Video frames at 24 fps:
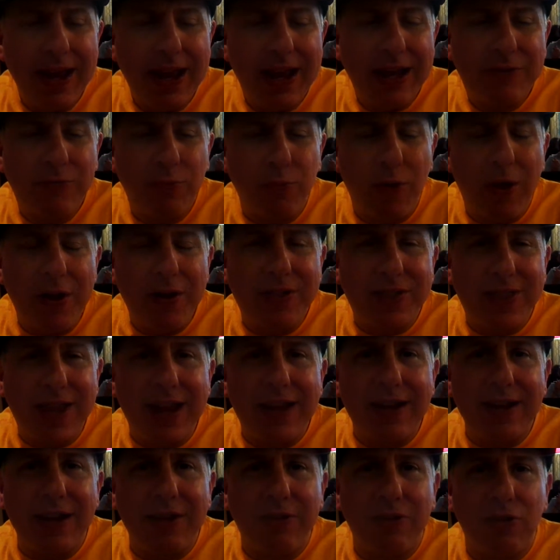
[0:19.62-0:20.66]
it's one
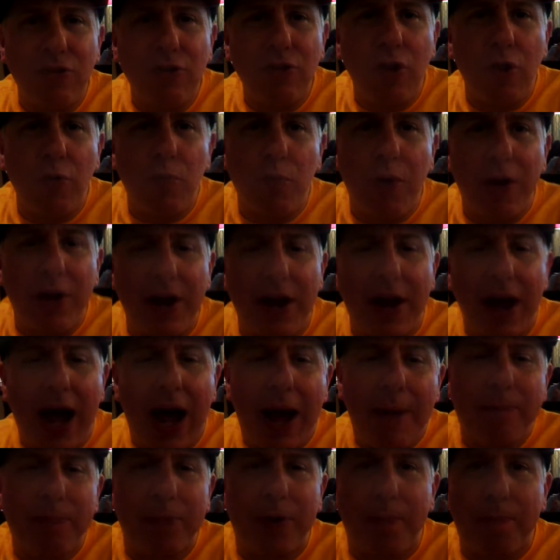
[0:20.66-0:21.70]
thing that you don't want to
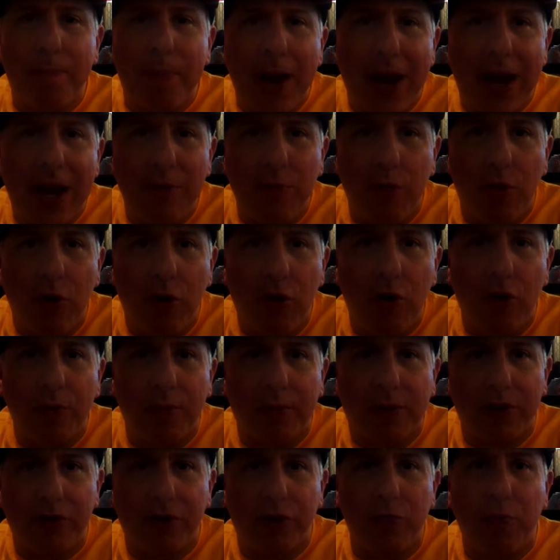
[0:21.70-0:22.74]
up the payroll,
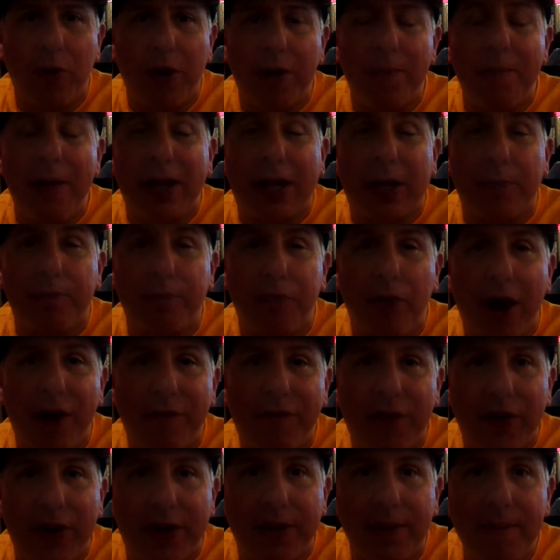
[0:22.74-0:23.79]
but you want to make a
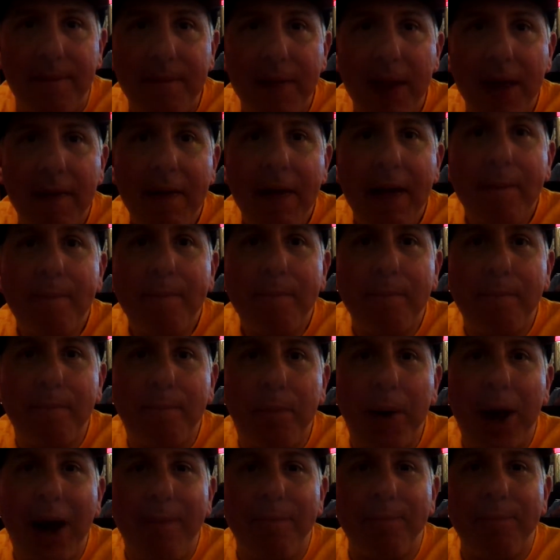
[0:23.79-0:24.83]
profit,
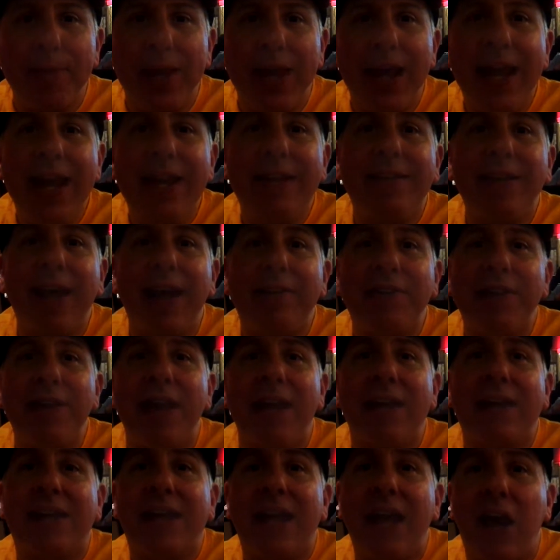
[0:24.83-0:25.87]
but he doesn't
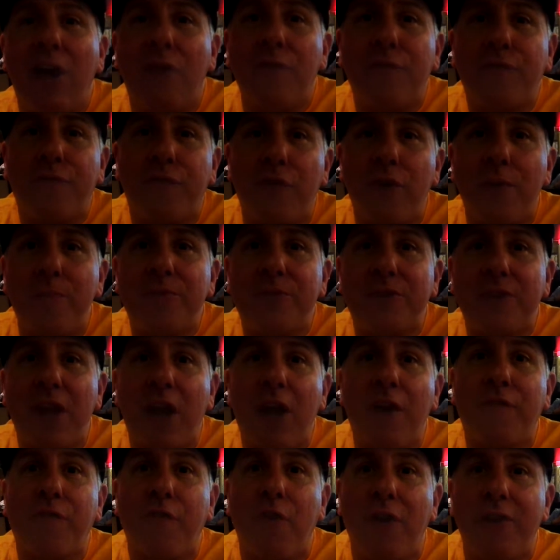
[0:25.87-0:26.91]
account for
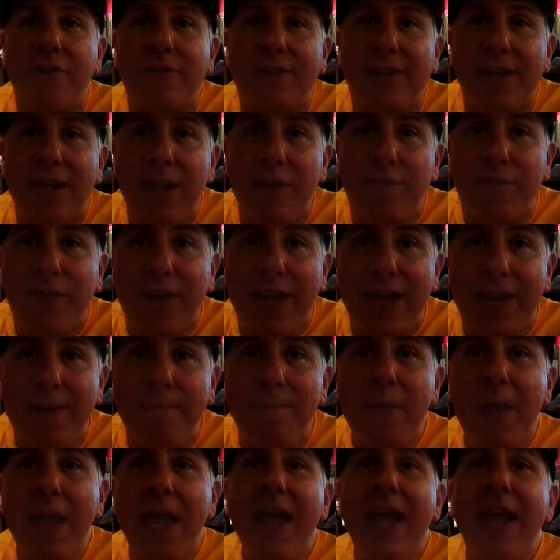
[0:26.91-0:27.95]
himself on TV.
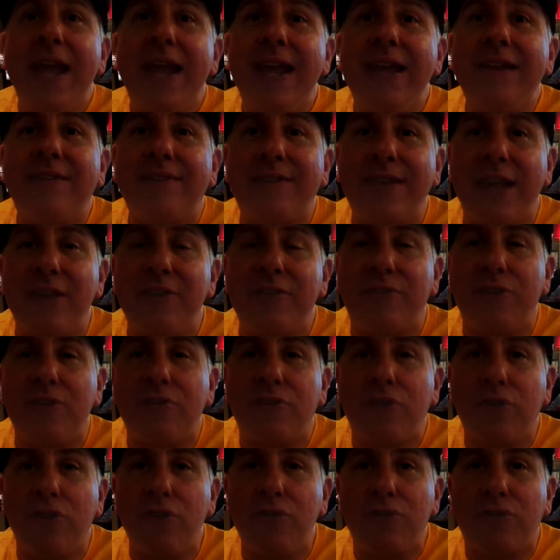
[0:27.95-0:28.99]
He sends the
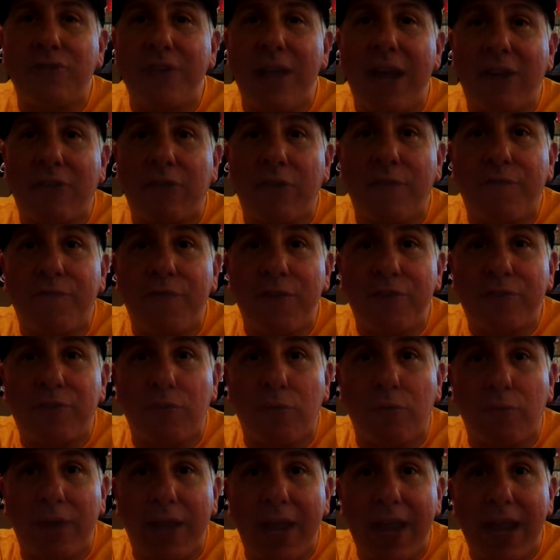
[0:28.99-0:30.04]
two
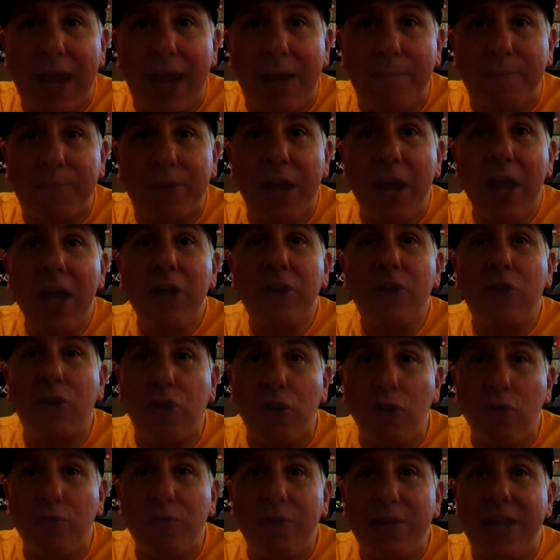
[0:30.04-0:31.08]
sacrificial lambs,
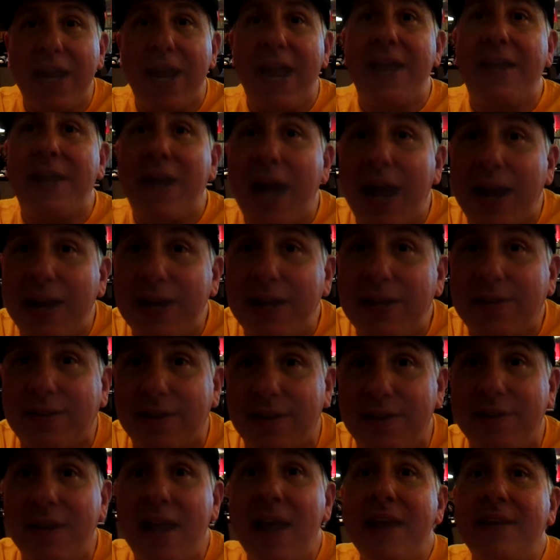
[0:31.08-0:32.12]
Toomey and
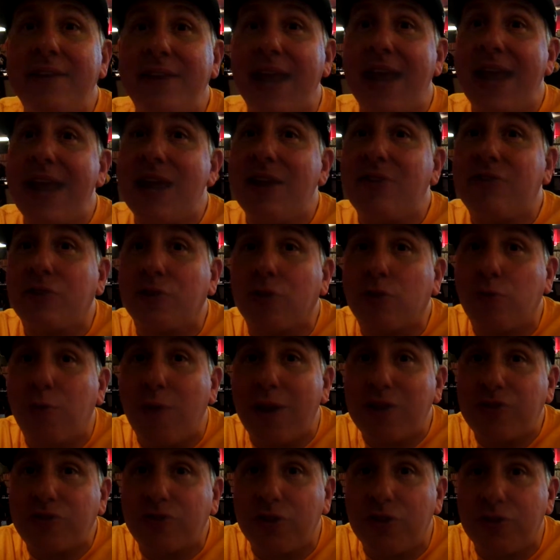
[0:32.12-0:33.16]
Huntington, to answer
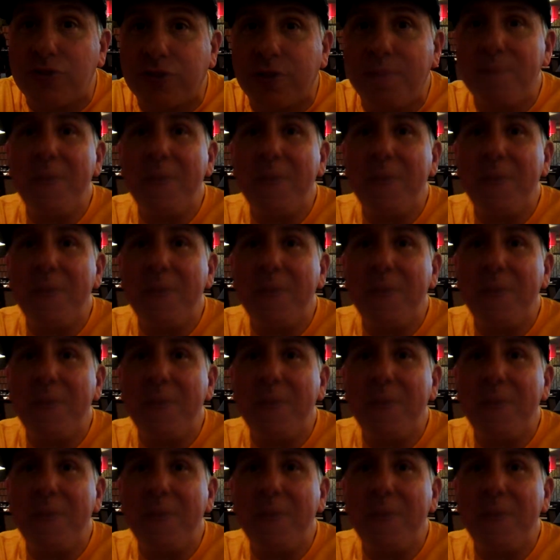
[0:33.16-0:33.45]
questions.